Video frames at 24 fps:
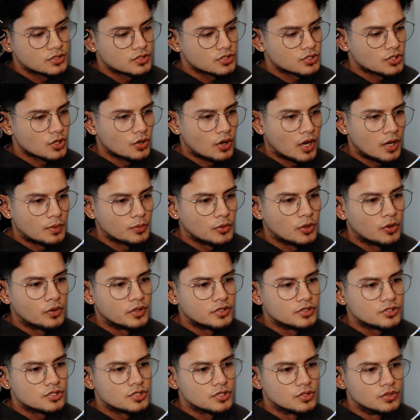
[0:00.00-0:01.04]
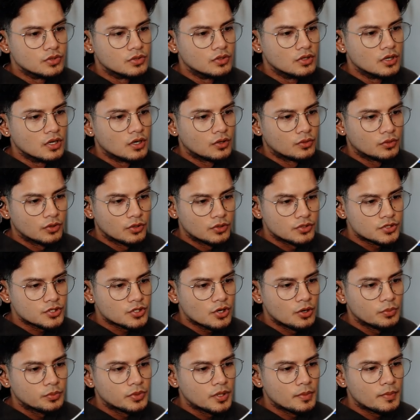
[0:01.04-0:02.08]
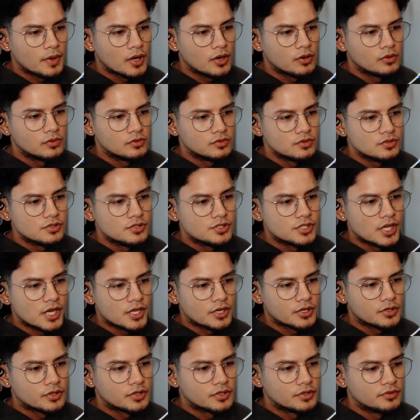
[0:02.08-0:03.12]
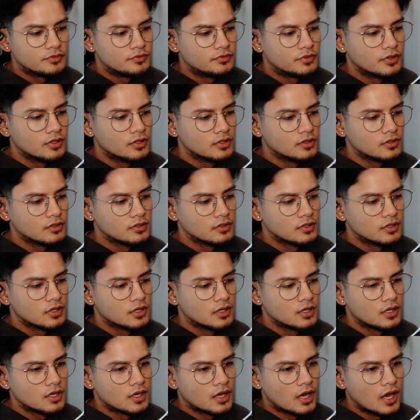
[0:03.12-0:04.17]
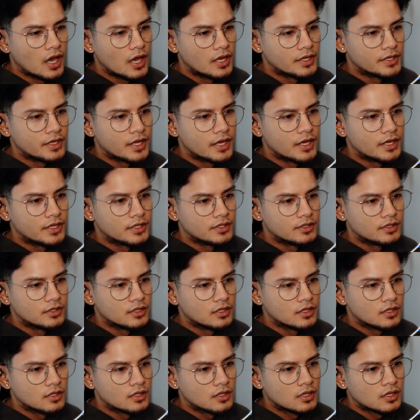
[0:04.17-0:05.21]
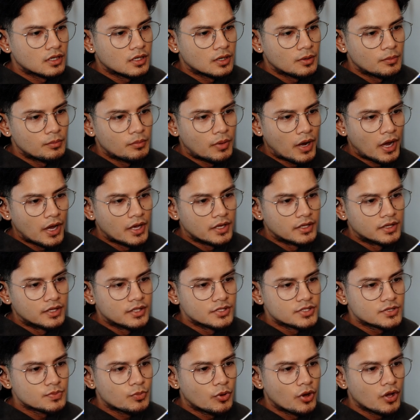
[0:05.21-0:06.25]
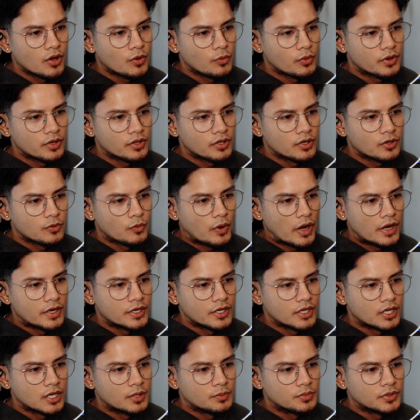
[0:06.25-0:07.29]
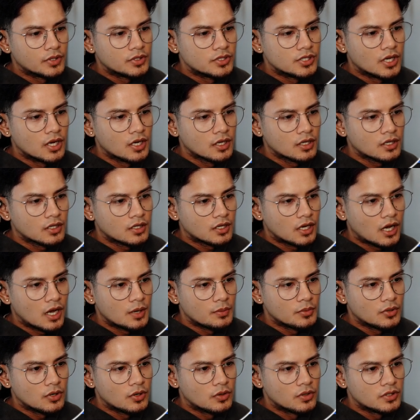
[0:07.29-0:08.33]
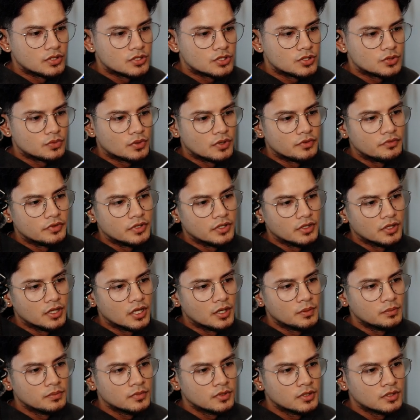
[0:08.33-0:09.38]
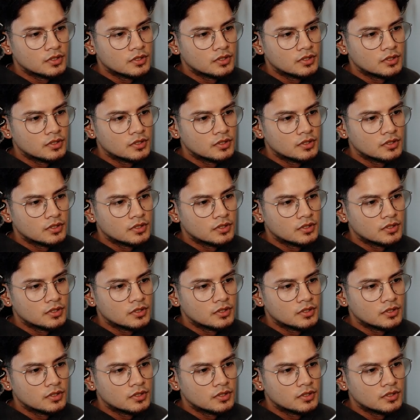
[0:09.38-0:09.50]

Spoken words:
So I'm going to rotoscope them out, generative fill, and then by this point where they're winding up the dunk, I'm going to reveal them